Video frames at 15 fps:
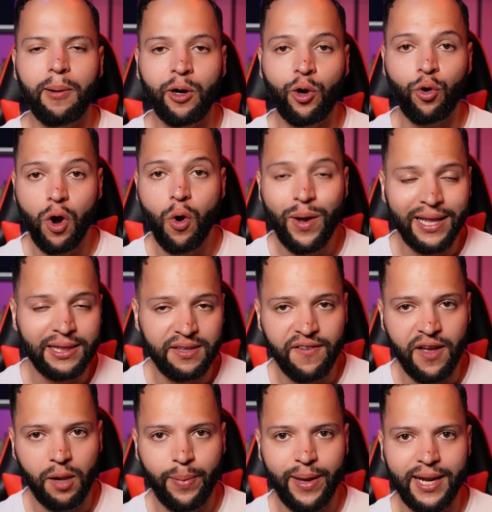growing and
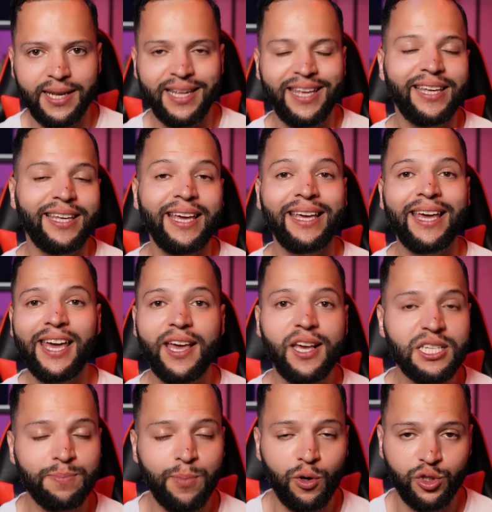developing, and he can get
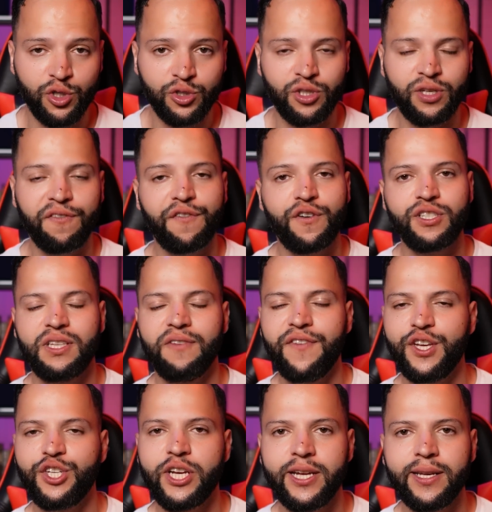exposure to the first
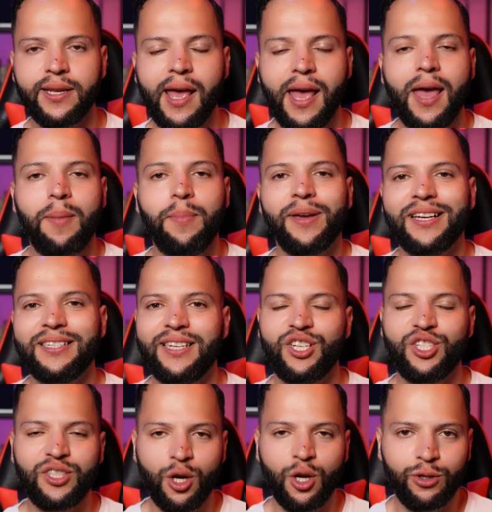division, because
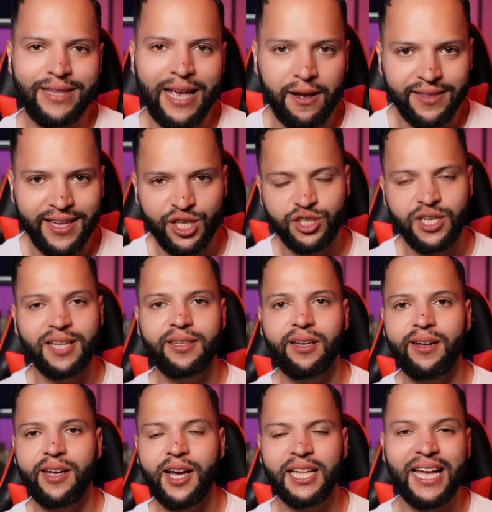there's no doubt that Xavi
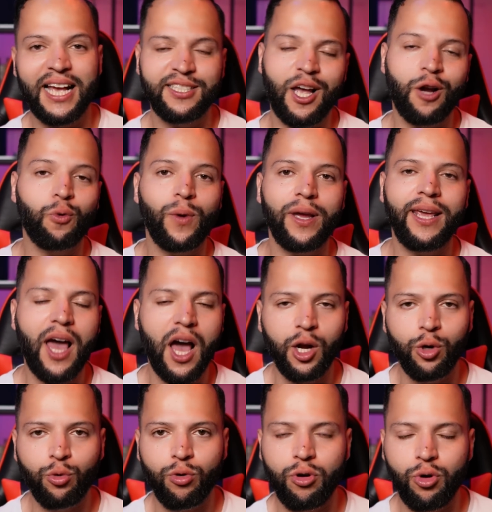Riyad has already
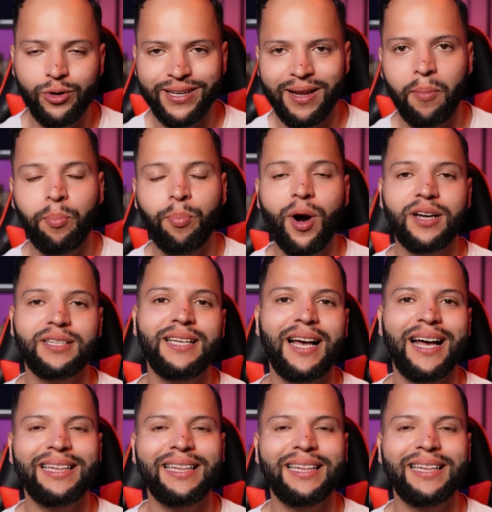outgrown Barca